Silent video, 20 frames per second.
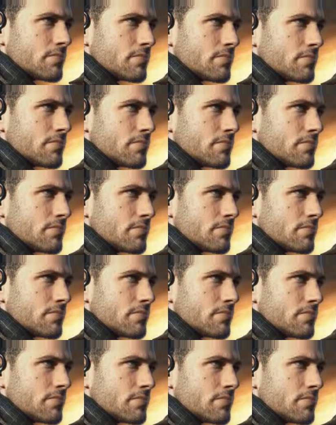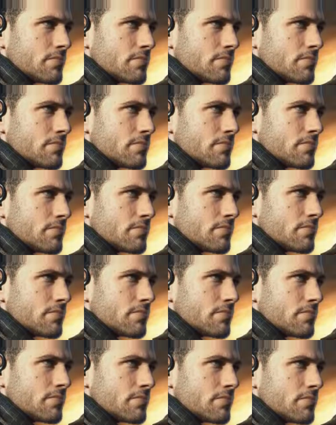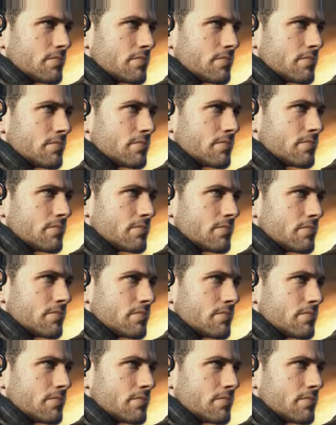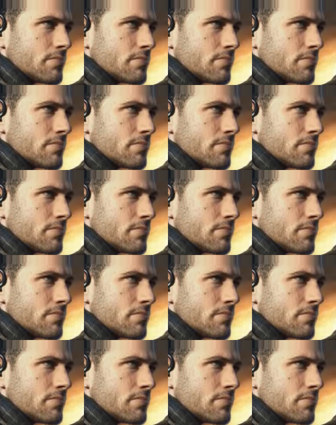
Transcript: [no speech]